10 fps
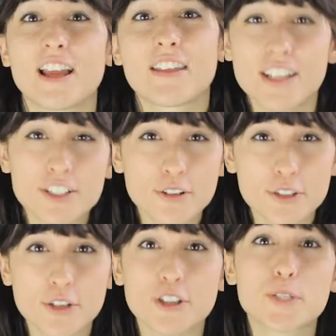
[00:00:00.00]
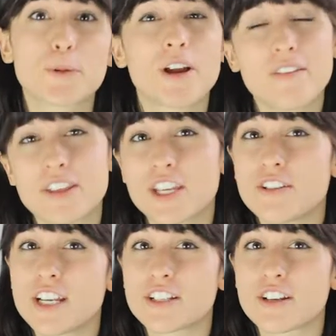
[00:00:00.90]
In this course, you'll explore everything
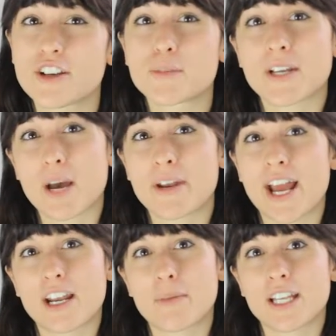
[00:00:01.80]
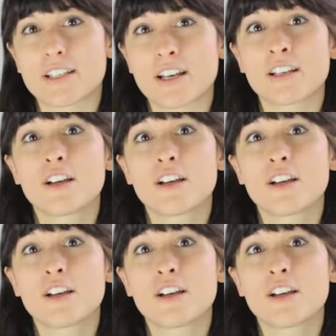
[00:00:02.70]
you need to know to become an animator.